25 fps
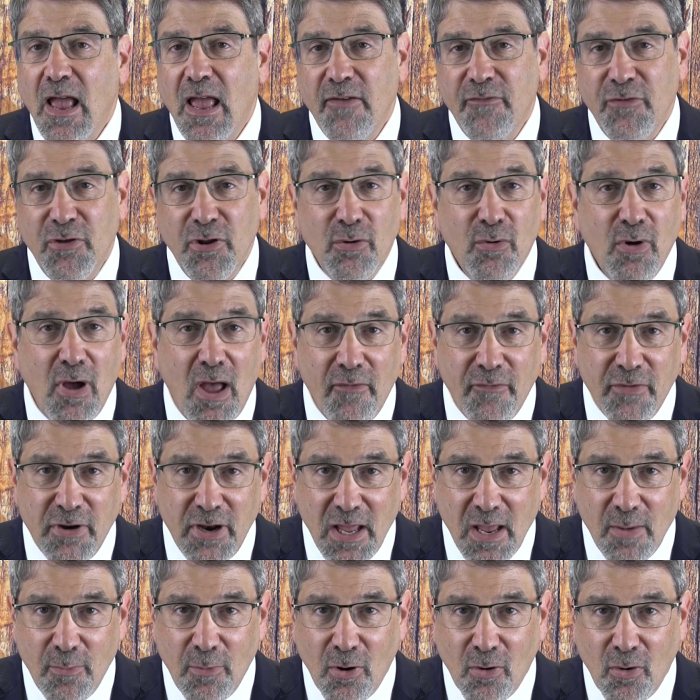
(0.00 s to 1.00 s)
If you don't have
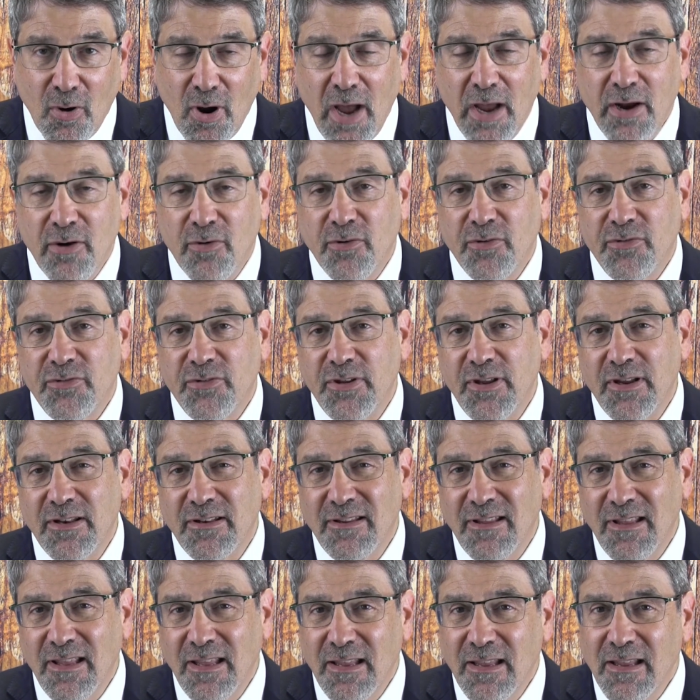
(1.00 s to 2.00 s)
an MRI or a
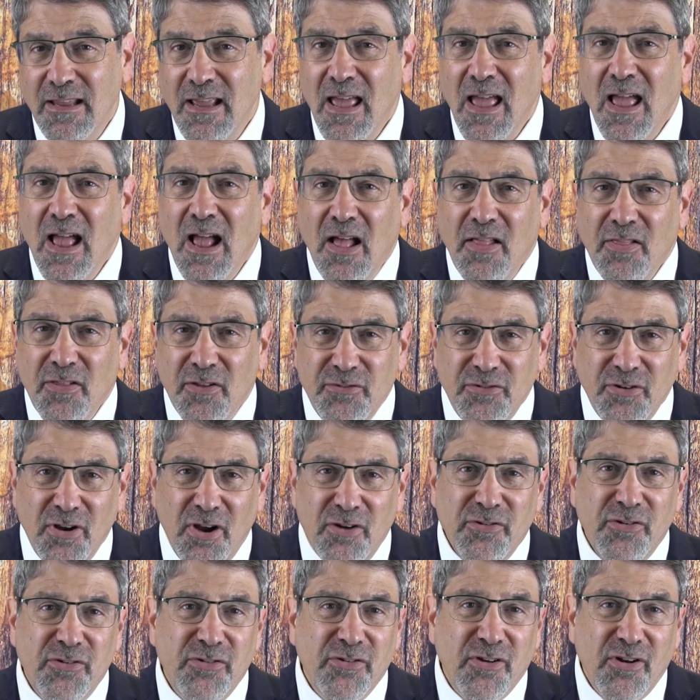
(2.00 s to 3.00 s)
CT, the
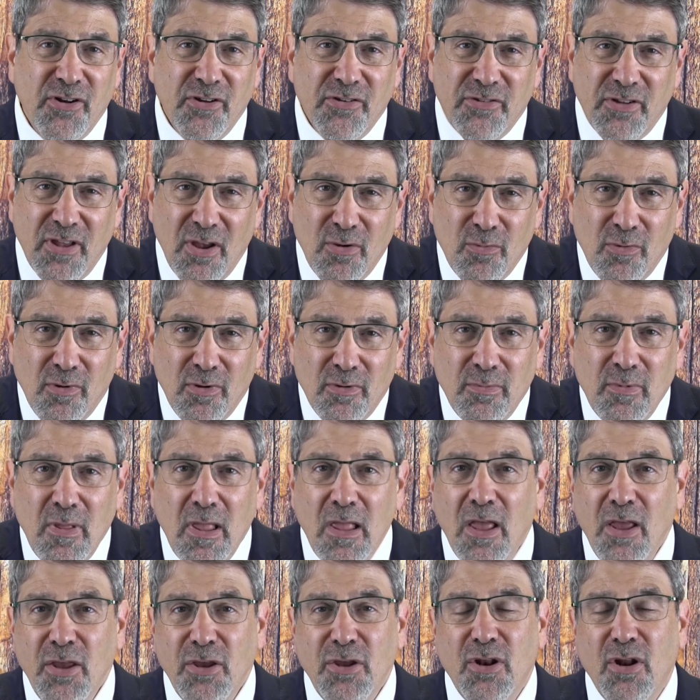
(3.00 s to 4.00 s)
judge is going to say, well,
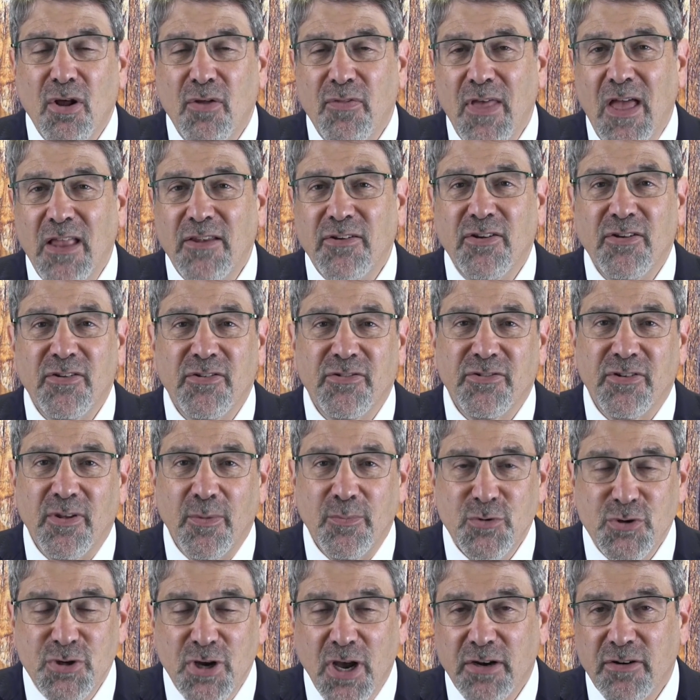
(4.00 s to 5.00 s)
you know, that's just
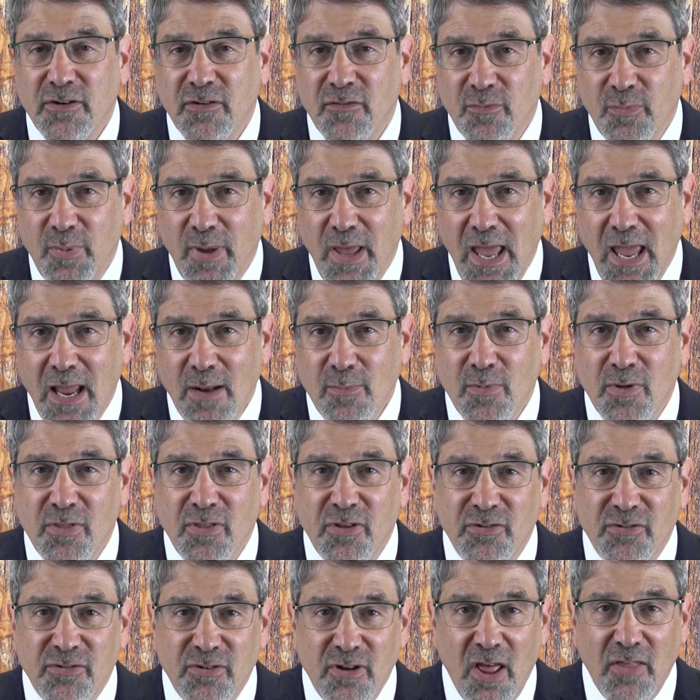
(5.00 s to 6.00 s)
subjective pain,
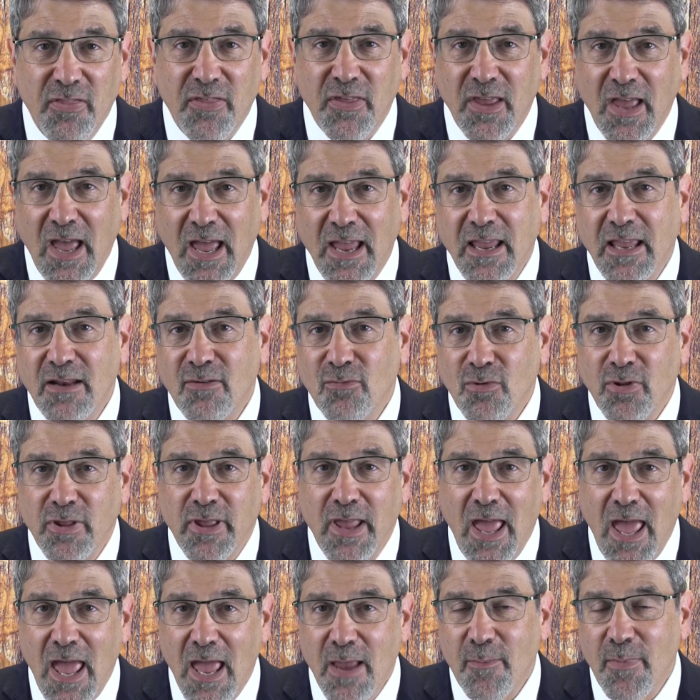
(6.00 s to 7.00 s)
but there's nothing I can
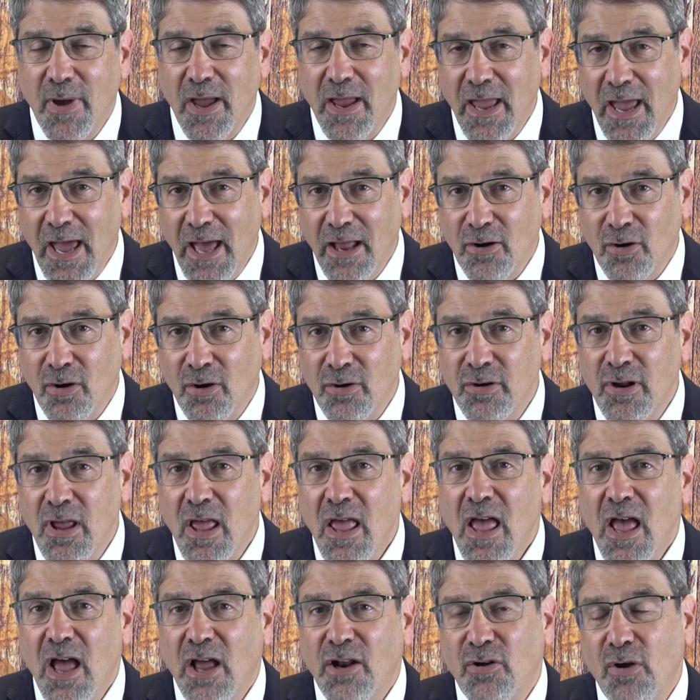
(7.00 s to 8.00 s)
really hang my hat on
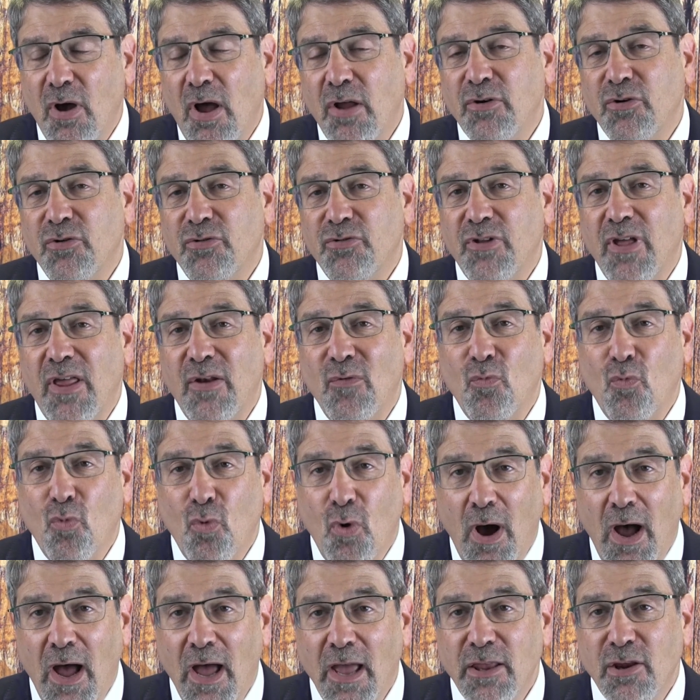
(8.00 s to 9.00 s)
to understand
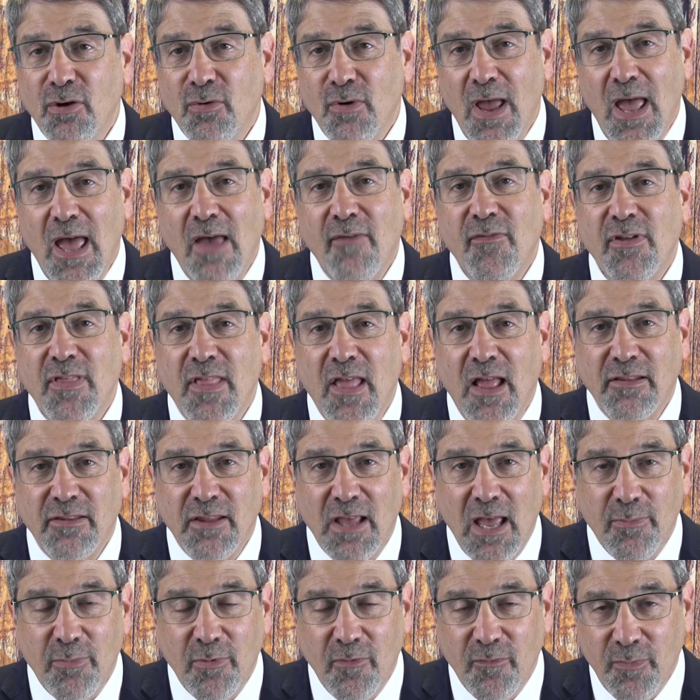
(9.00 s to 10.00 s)
why you're having
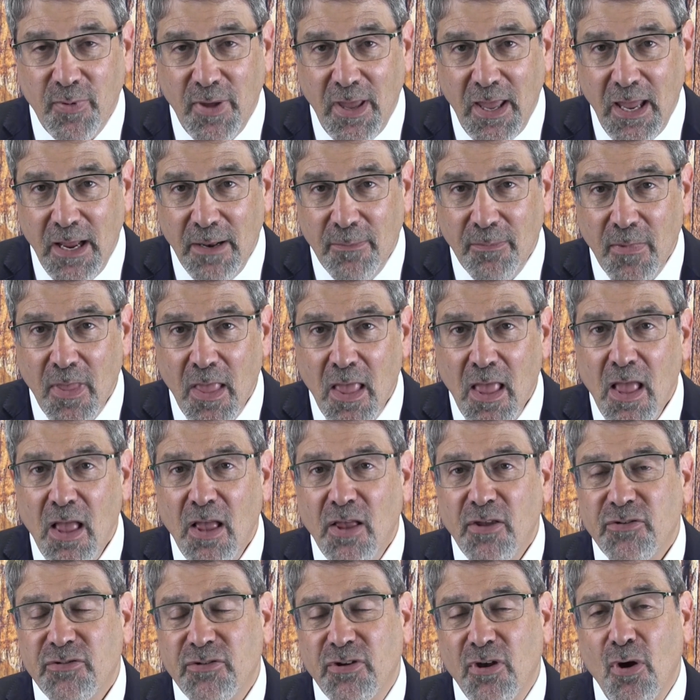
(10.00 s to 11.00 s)
that type of pain.
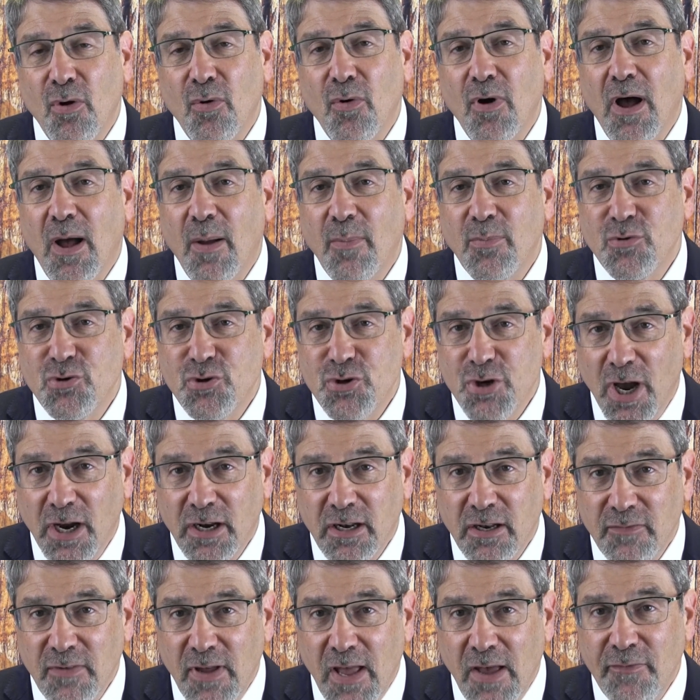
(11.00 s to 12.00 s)
So
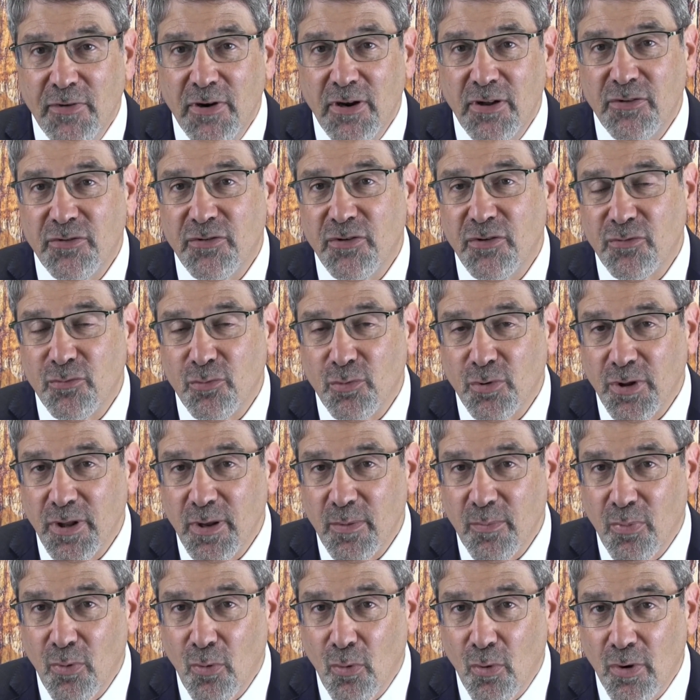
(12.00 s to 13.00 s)
objective evidence is
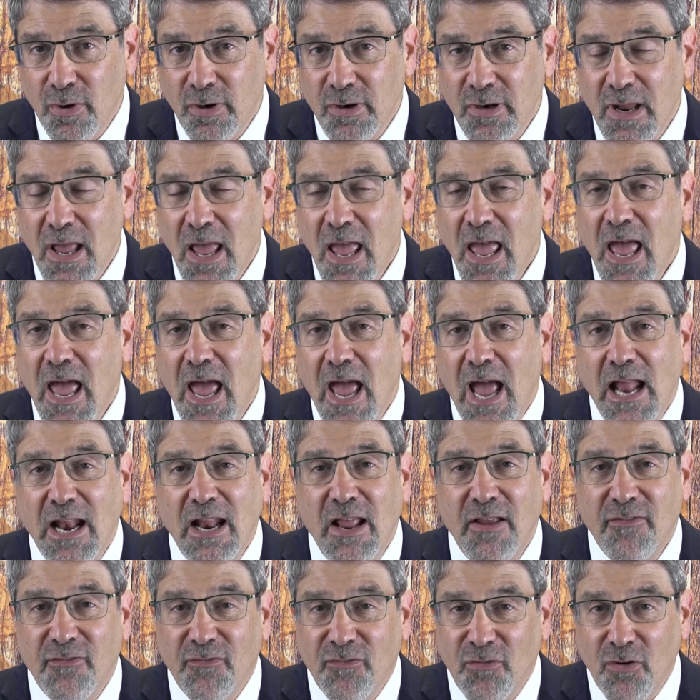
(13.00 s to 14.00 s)
really important,
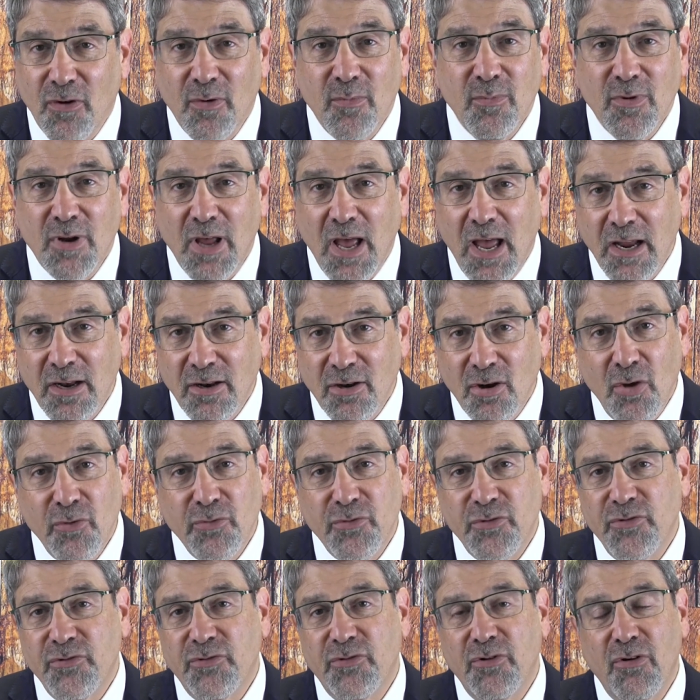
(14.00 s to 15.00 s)
and a firm
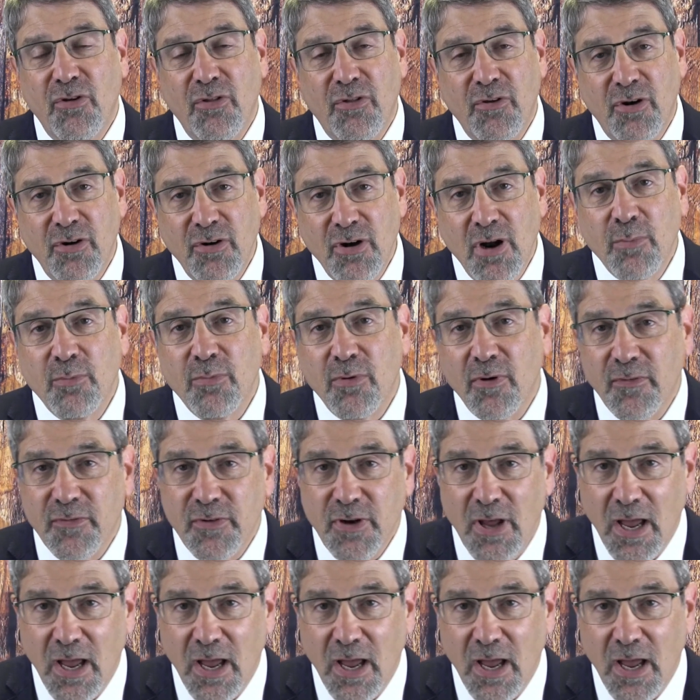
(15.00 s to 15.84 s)
diagnosis. You know, there are a number of